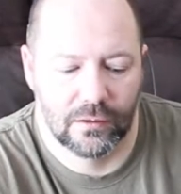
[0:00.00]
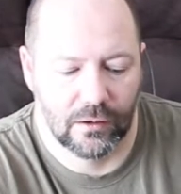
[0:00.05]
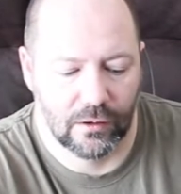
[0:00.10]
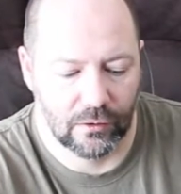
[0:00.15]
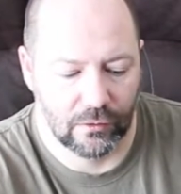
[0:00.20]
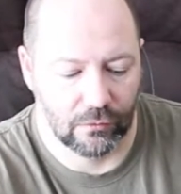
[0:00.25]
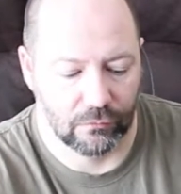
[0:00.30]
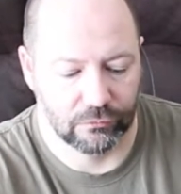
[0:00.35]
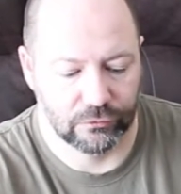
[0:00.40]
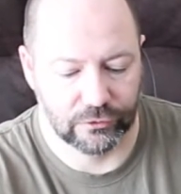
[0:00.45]

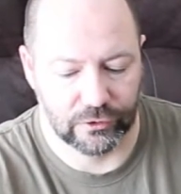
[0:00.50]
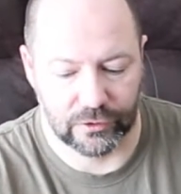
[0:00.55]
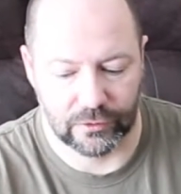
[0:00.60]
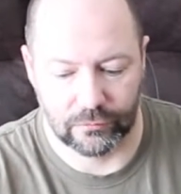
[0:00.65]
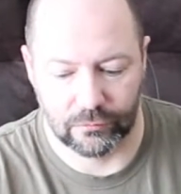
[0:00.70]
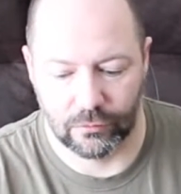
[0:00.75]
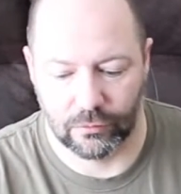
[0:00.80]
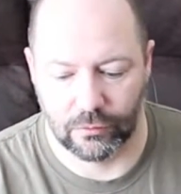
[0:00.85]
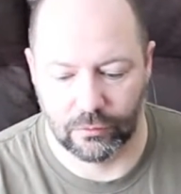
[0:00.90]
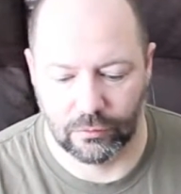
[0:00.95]
And obviously,
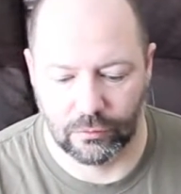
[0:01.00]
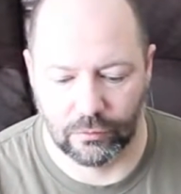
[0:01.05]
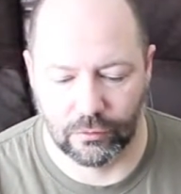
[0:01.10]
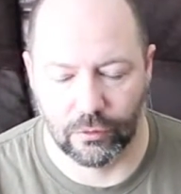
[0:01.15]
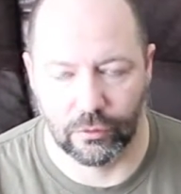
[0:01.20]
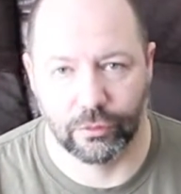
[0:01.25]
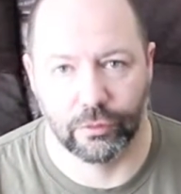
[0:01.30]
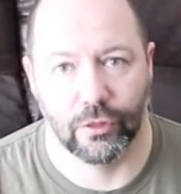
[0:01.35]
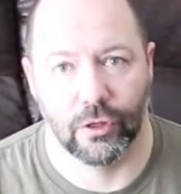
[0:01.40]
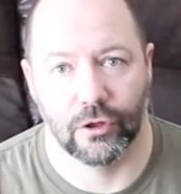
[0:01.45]
the
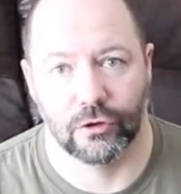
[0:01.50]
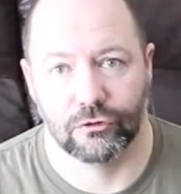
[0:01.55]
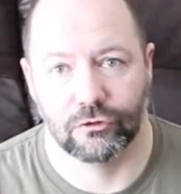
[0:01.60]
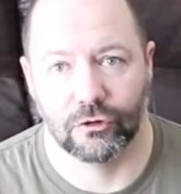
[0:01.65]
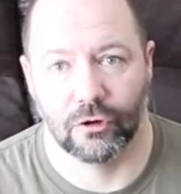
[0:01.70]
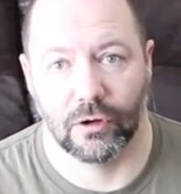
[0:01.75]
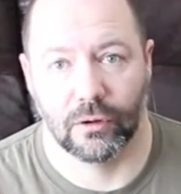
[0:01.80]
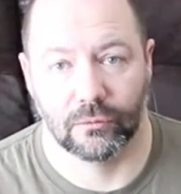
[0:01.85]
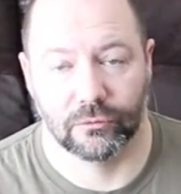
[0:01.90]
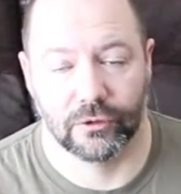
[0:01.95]
third
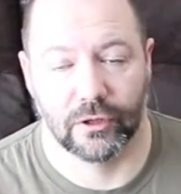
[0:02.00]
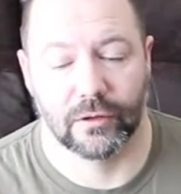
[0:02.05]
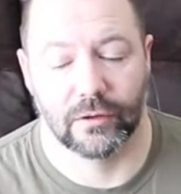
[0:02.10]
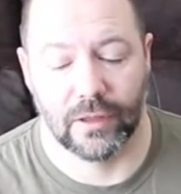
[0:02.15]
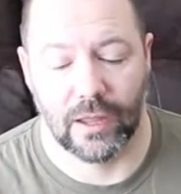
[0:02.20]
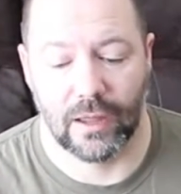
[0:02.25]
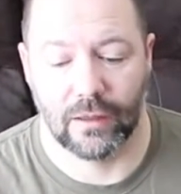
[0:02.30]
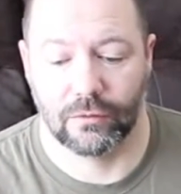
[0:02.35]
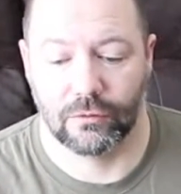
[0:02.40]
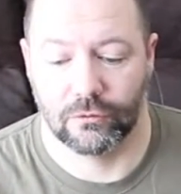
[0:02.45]
shot, I was like,
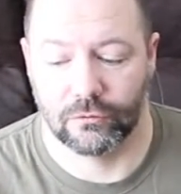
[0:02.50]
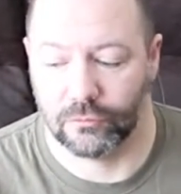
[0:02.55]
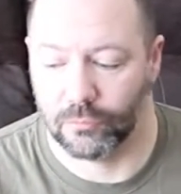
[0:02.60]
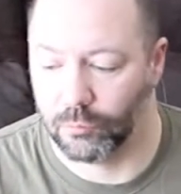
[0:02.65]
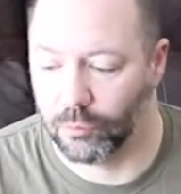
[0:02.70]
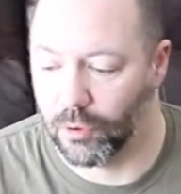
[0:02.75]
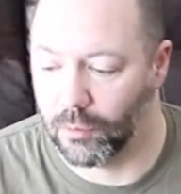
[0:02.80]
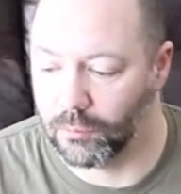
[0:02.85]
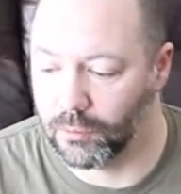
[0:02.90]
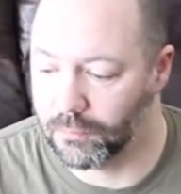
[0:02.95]
yeah, there's a
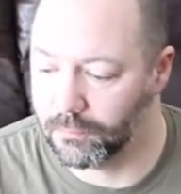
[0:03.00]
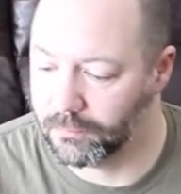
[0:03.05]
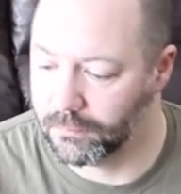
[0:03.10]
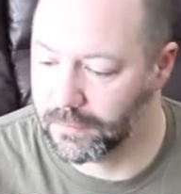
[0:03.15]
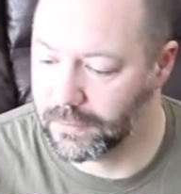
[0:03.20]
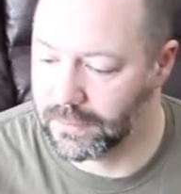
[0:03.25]
problem.